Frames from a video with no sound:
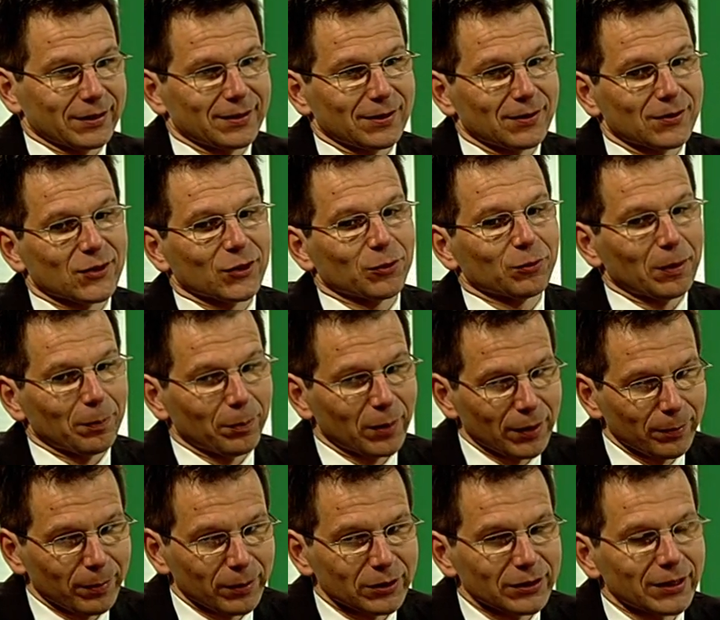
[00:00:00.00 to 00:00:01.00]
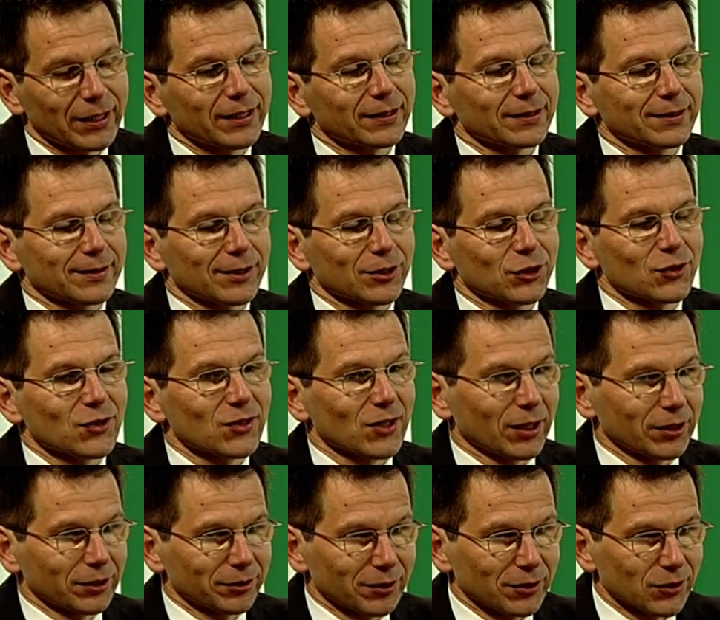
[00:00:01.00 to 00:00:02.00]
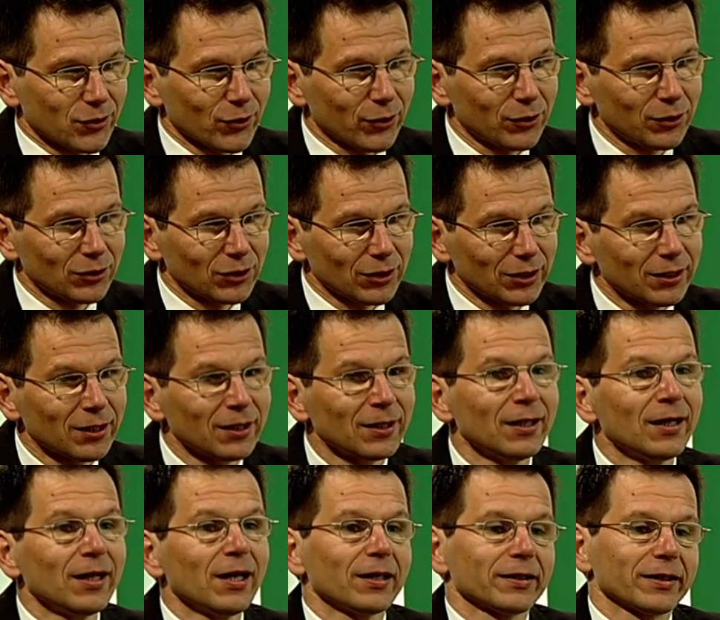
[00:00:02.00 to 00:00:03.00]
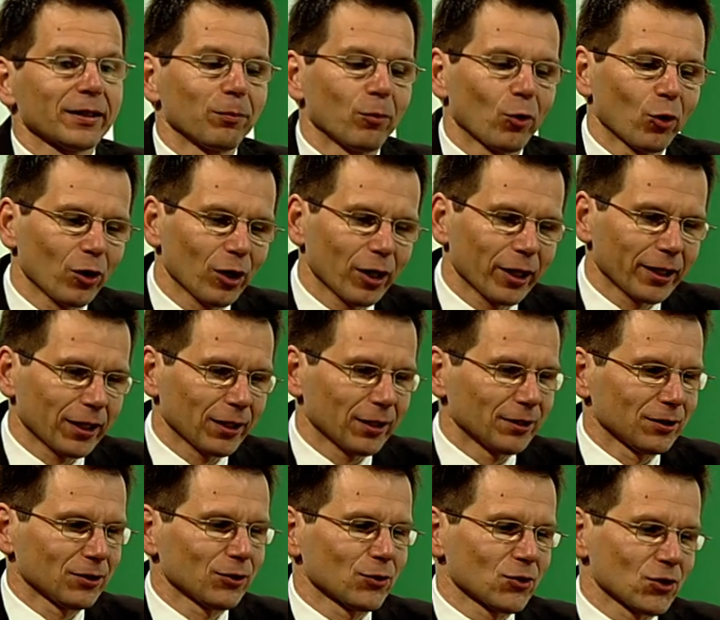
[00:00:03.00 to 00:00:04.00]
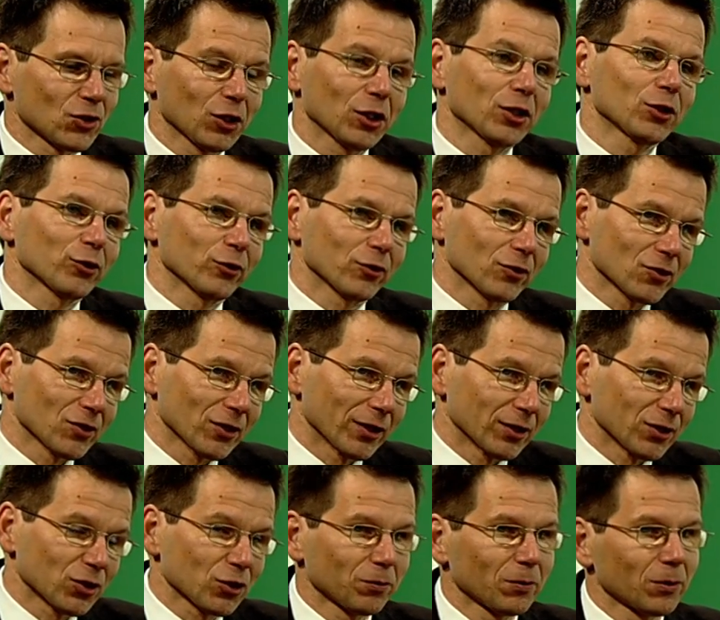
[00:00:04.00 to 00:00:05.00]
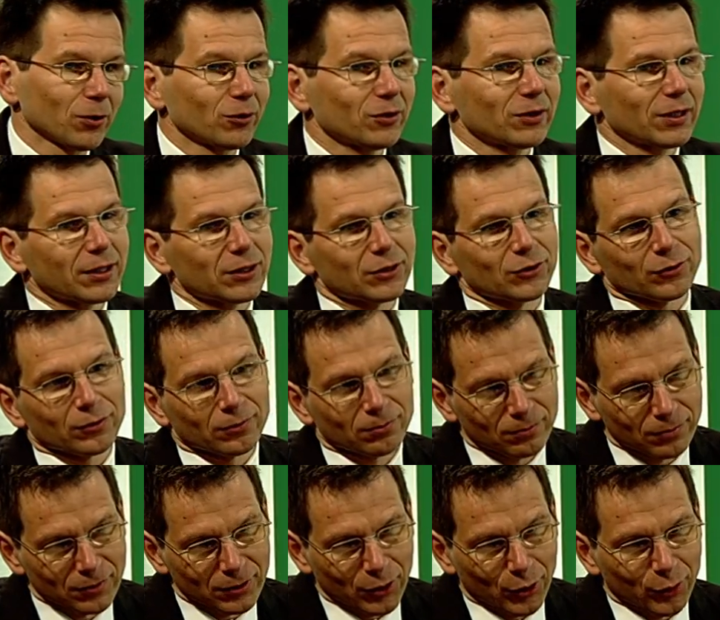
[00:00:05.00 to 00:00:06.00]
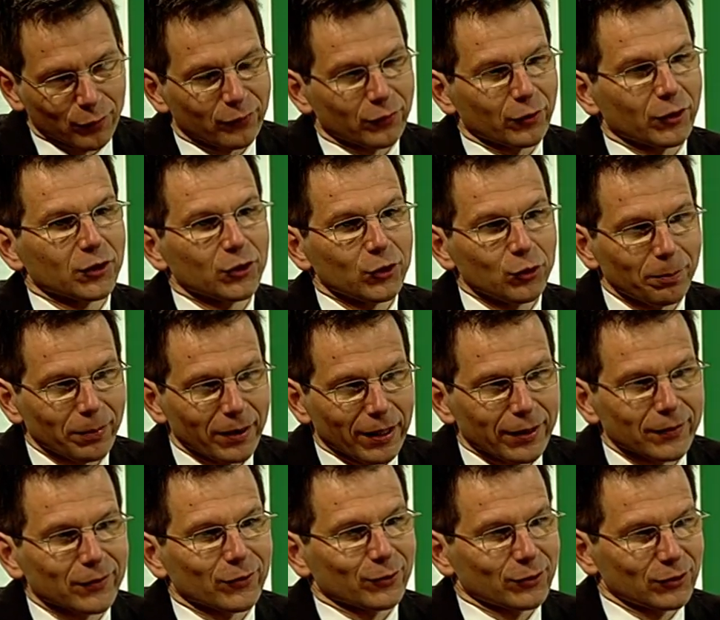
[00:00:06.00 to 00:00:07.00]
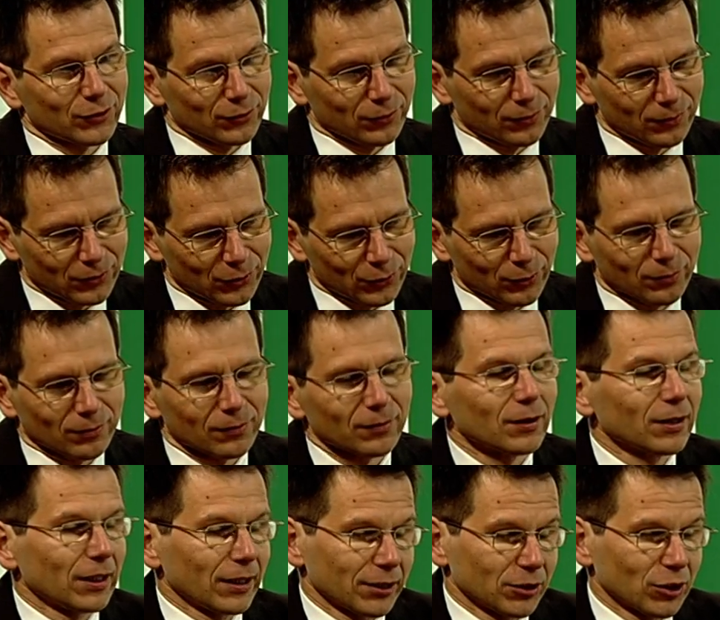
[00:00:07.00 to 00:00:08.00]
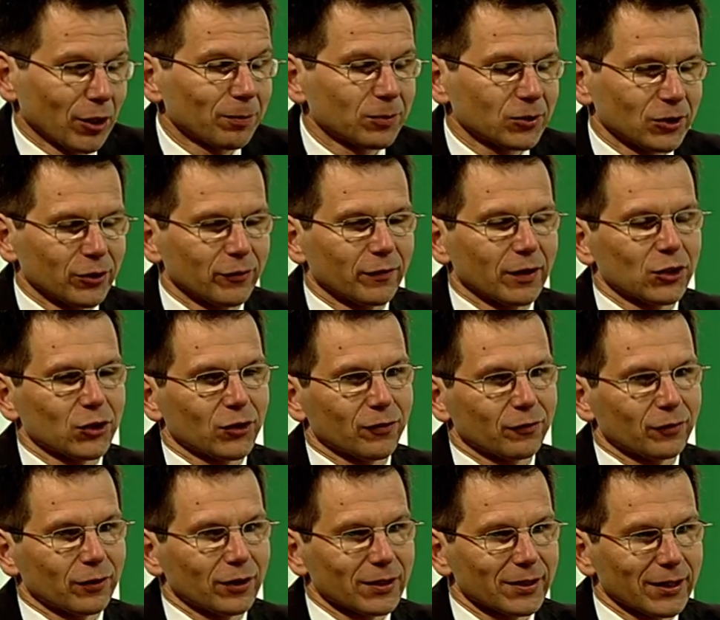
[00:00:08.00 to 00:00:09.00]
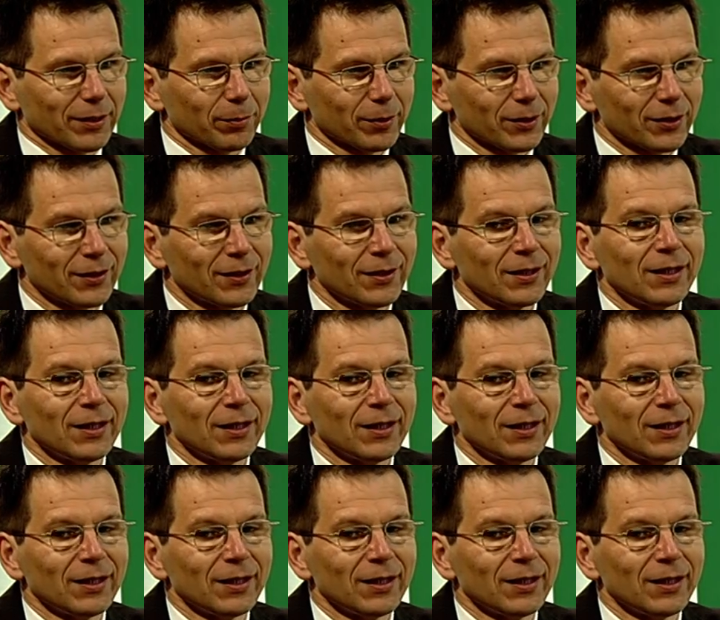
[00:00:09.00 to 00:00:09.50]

So when people take decisions under uncertainty, they're more likely to stick to the status quo than to go for a new path or to adopt innovation, for example.